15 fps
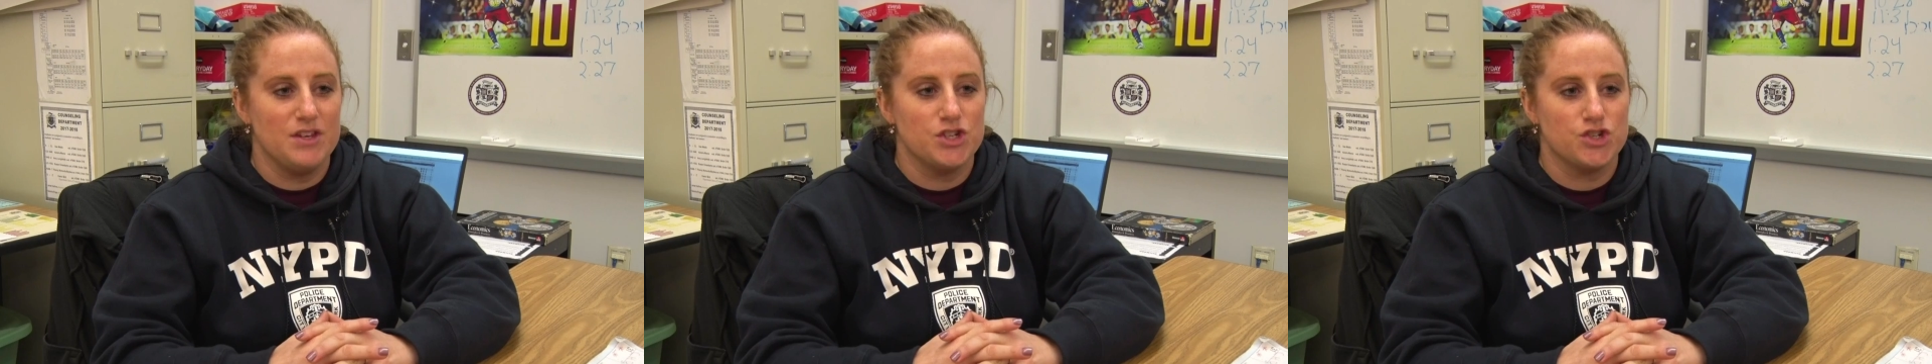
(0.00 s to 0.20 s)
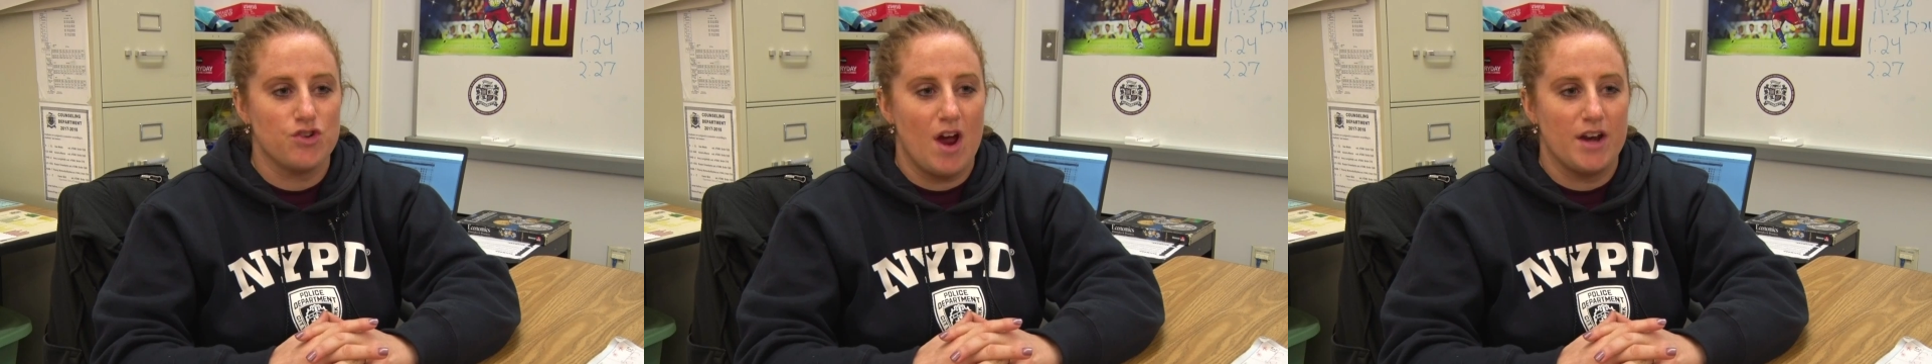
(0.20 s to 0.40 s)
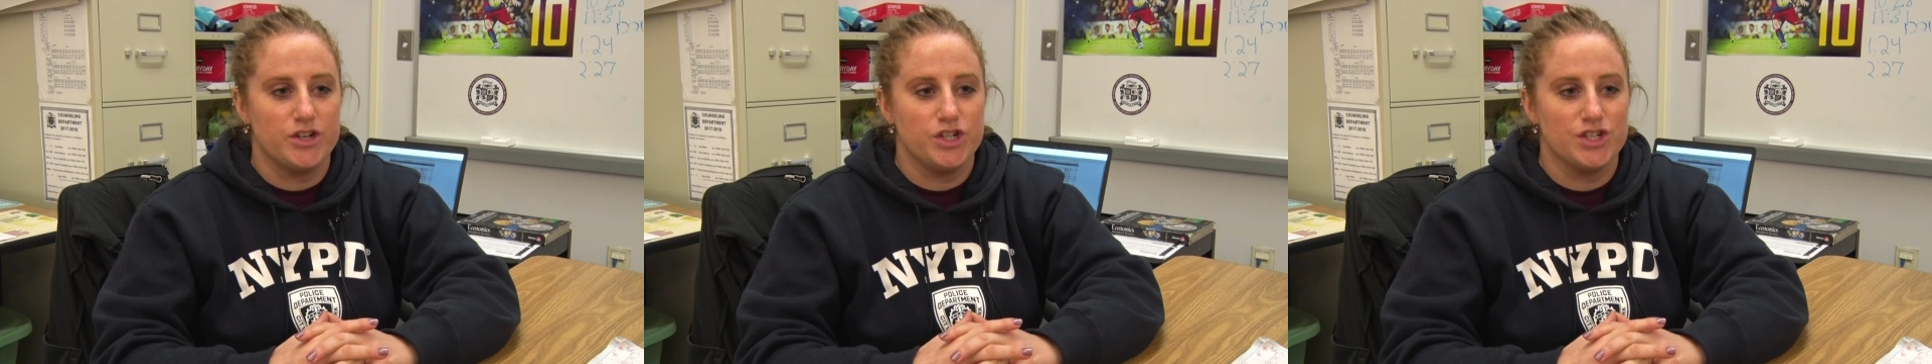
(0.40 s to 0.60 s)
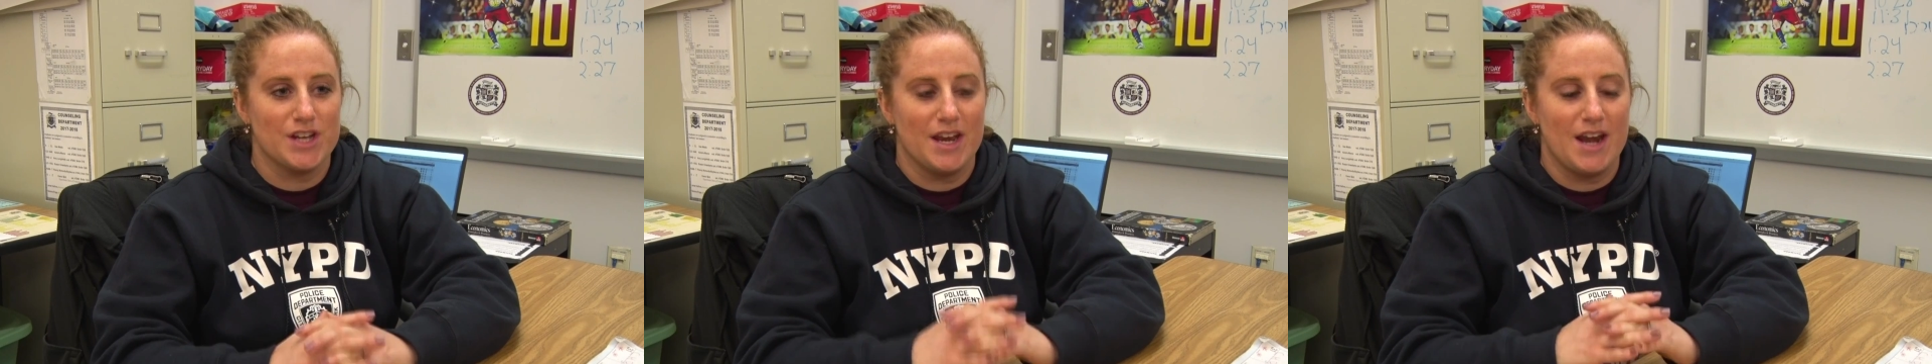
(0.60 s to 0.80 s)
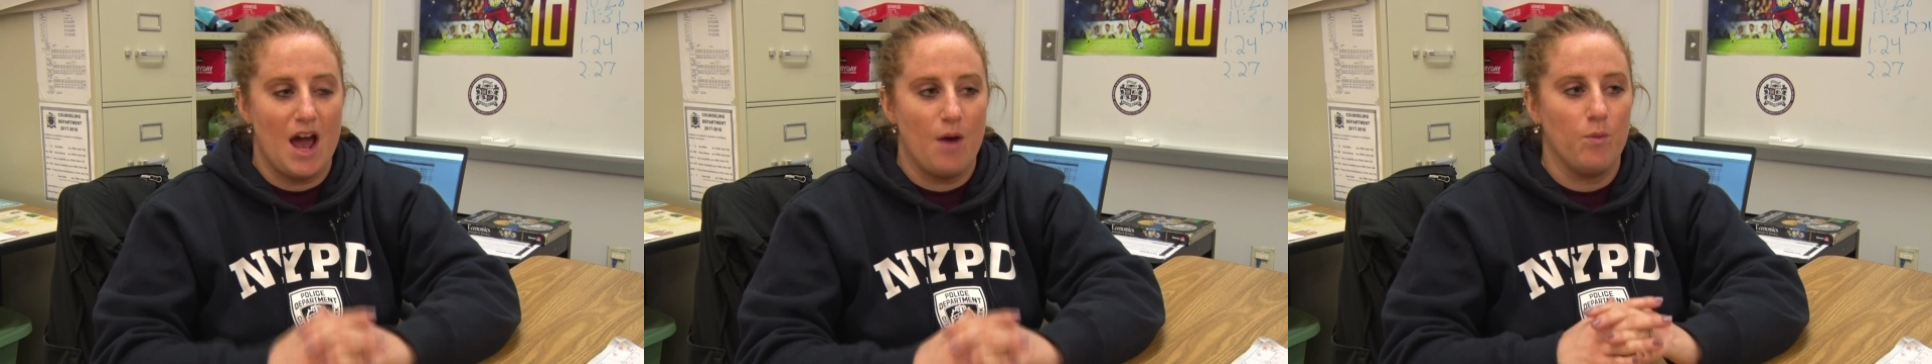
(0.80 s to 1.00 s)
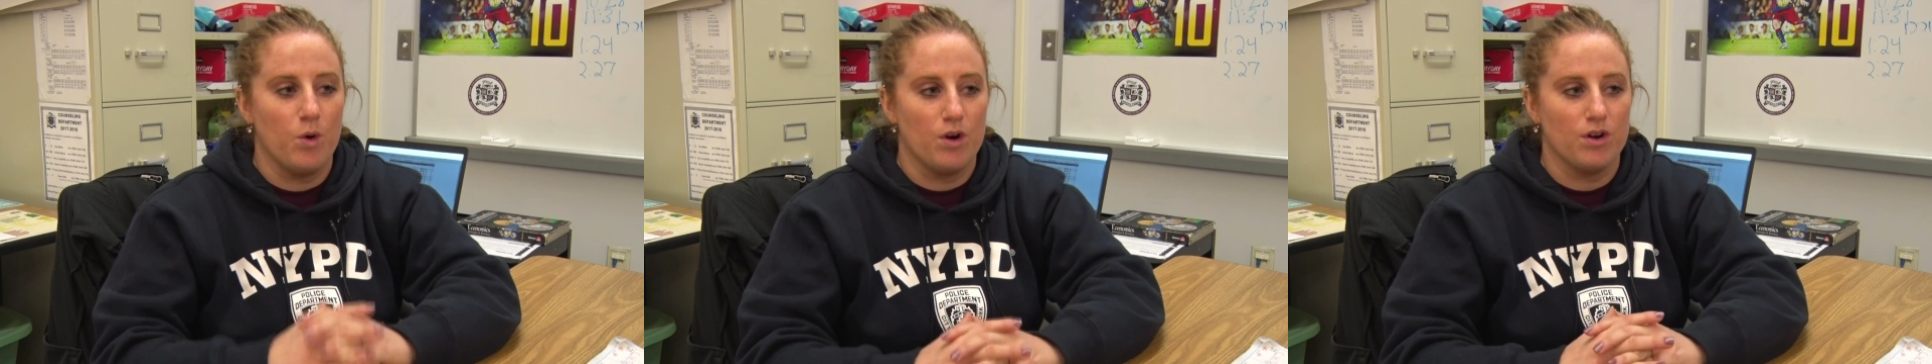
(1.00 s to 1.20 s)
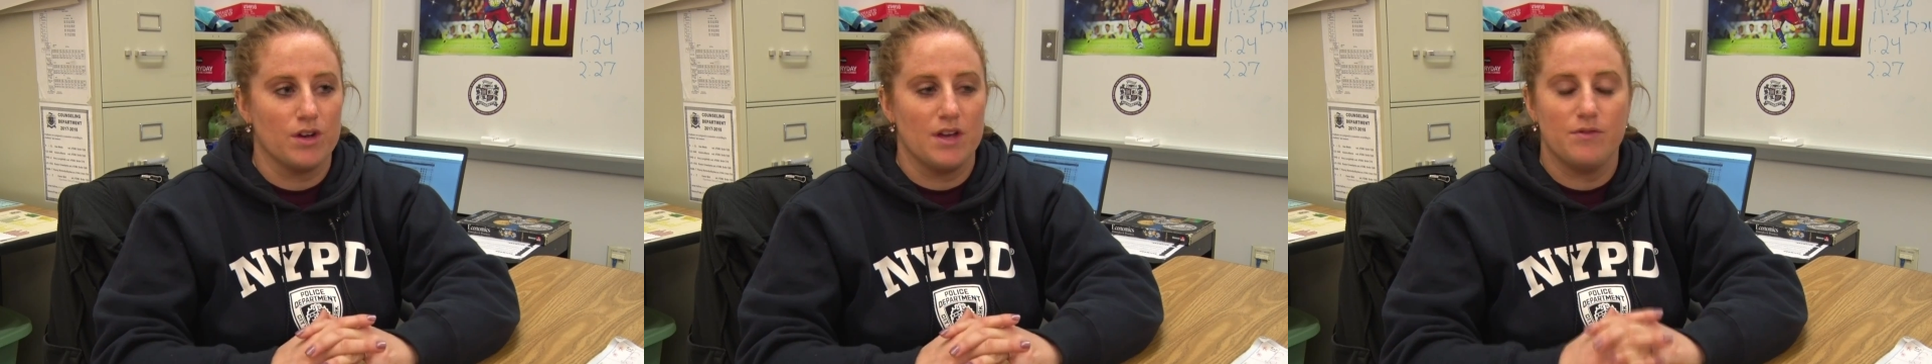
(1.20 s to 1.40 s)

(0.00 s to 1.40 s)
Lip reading: these strategies cannot work